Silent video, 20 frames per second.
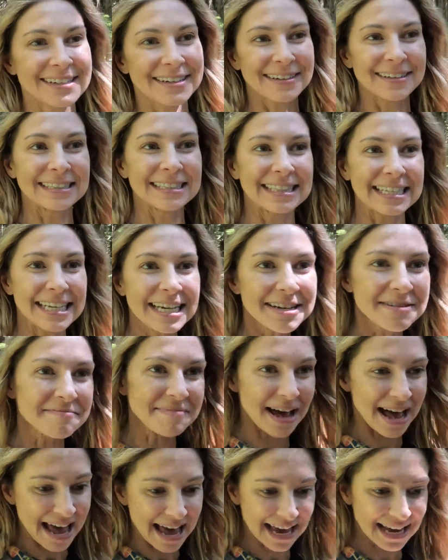called Nia
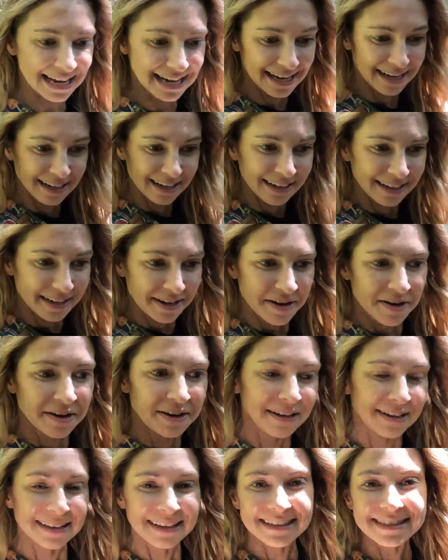Bay.
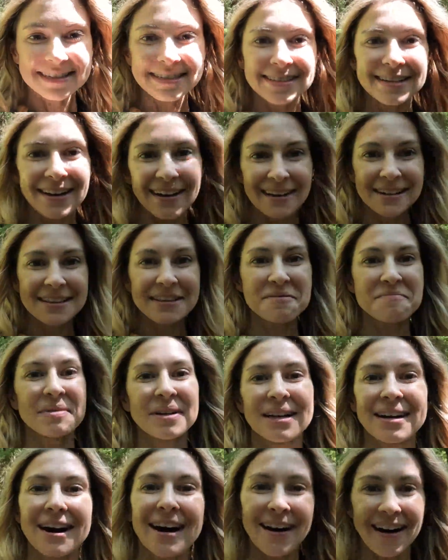This is on the
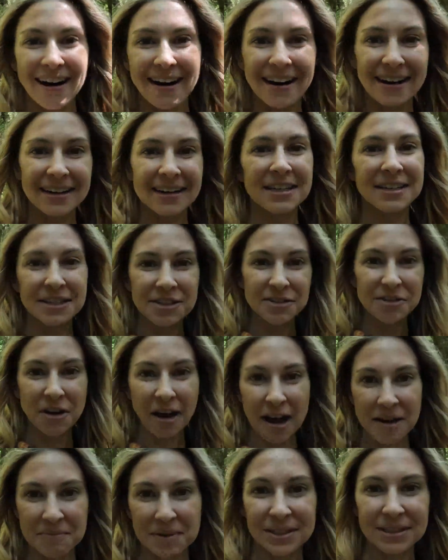Makah
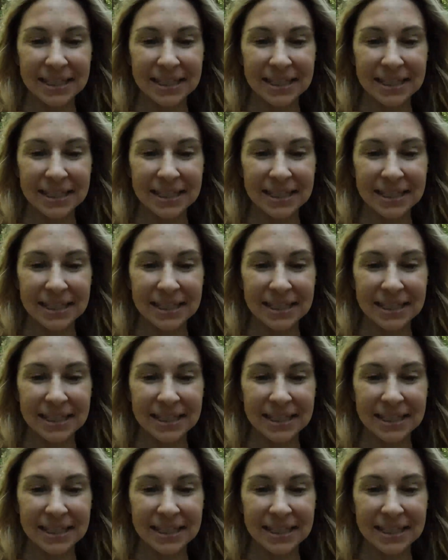tribal